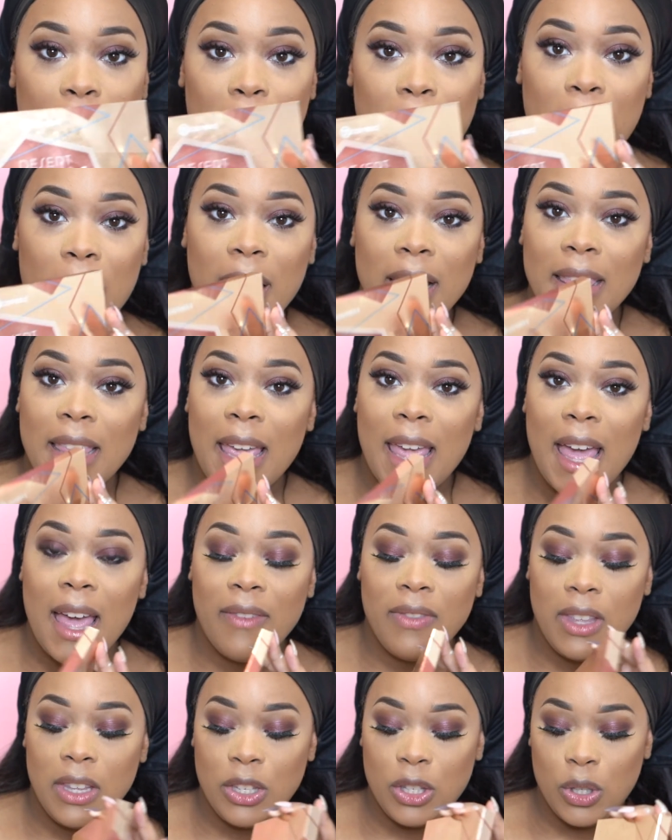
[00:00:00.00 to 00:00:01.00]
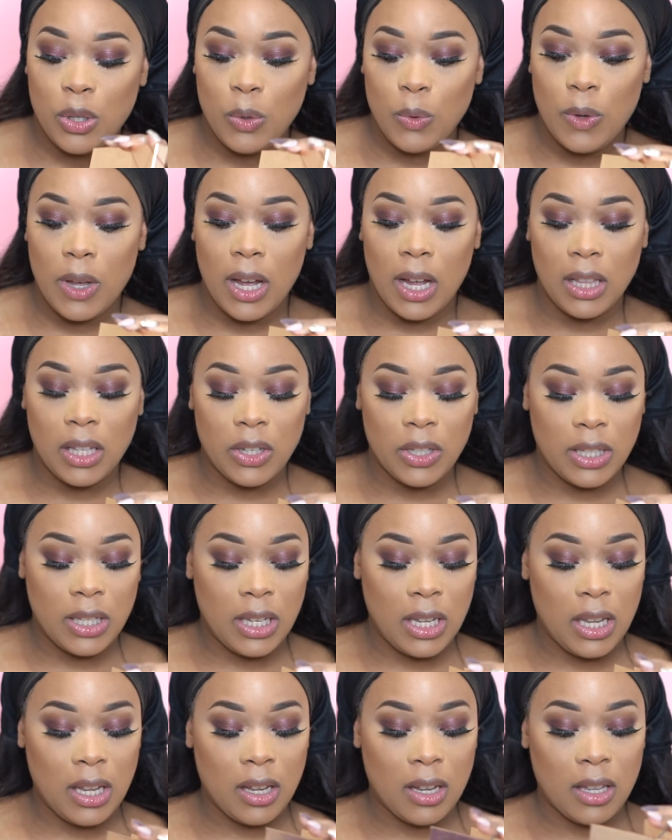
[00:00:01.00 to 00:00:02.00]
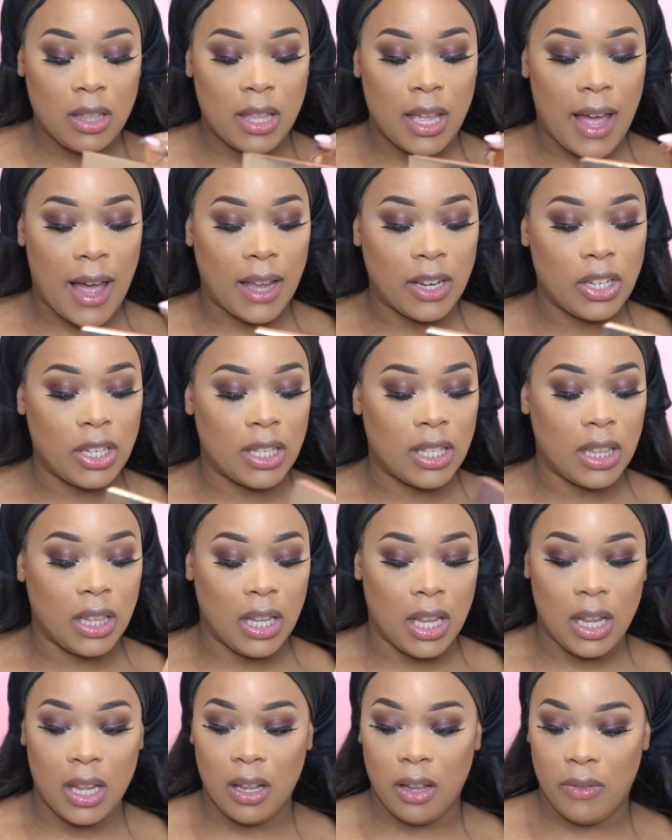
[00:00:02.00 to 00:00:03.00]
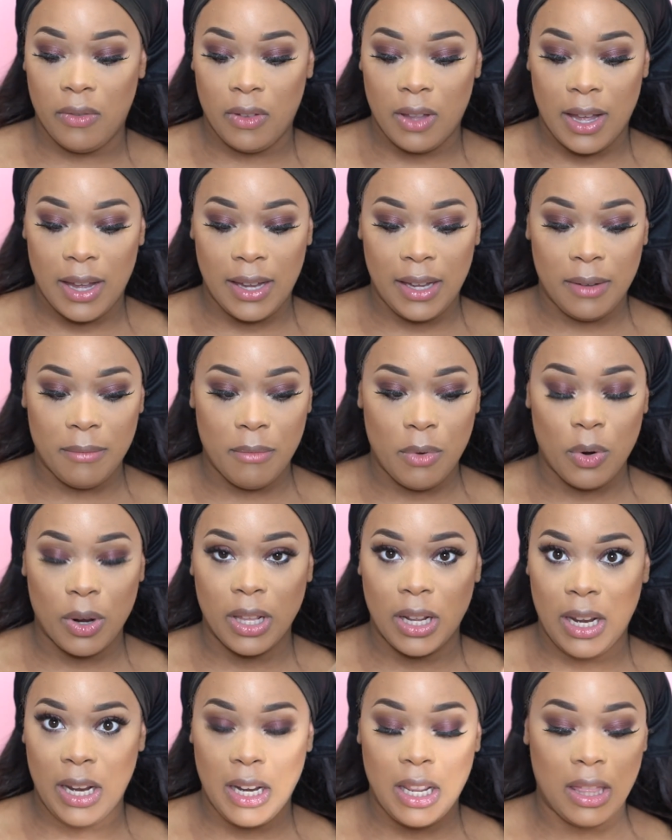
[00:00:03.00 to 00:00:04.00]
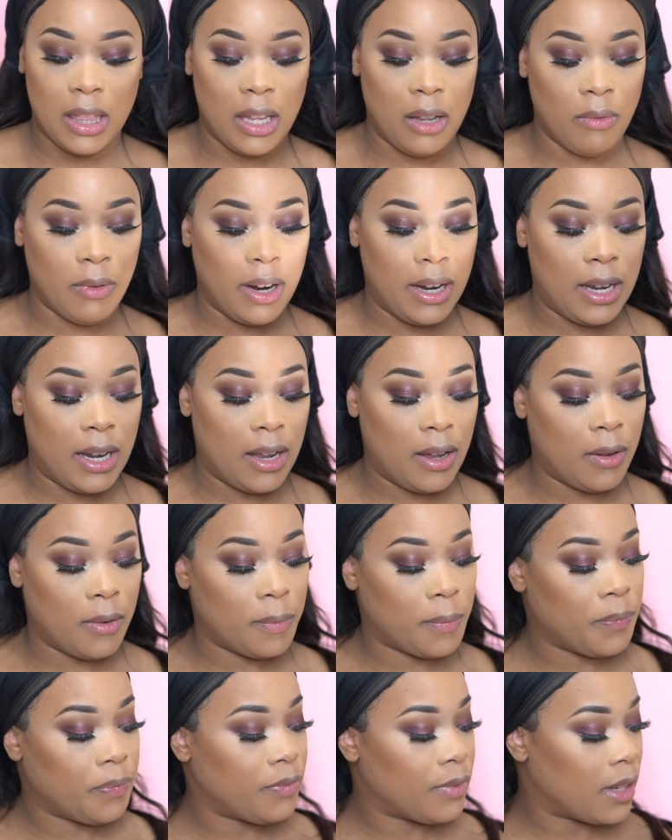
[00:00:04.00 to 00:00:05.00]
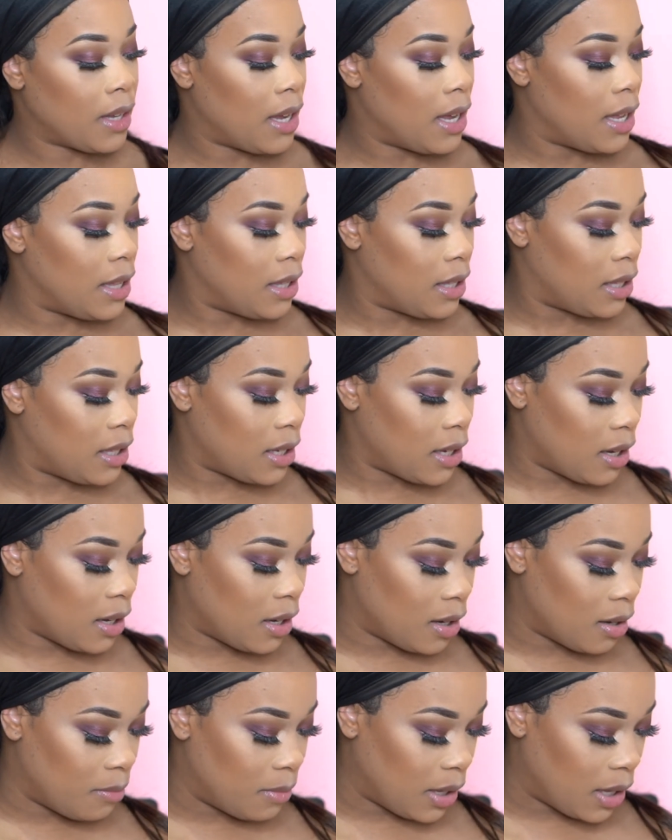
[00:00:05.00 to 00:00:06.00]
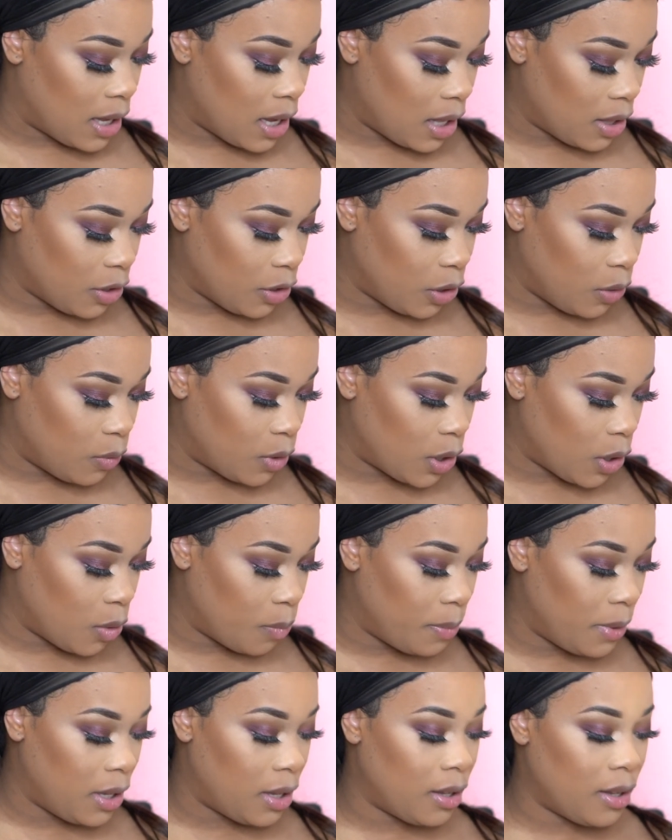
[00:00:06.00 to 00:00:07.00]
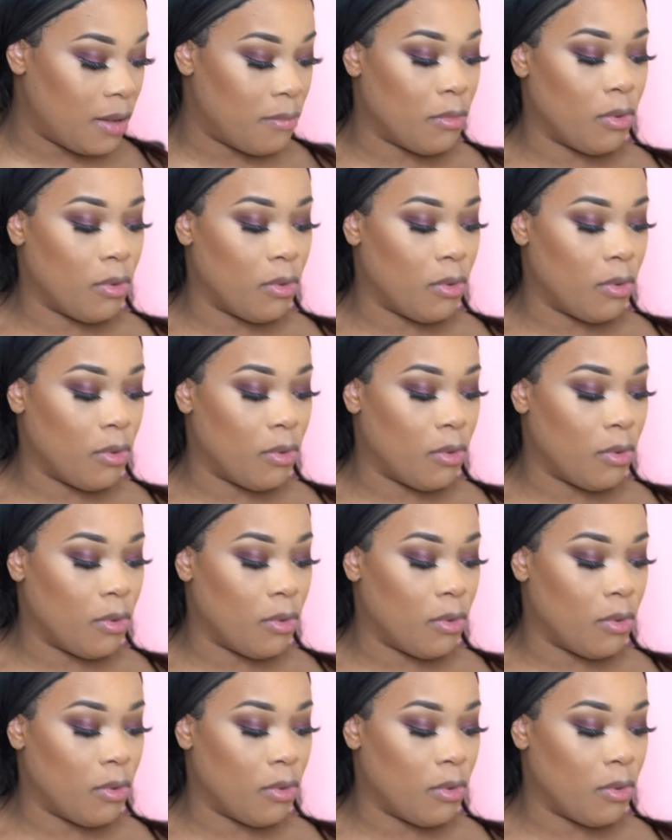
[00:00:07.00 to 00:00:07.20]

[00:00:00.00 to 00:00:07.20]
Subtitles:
But they have these two colors in here that I just love, like, more than anything right now. It's the color Utopia and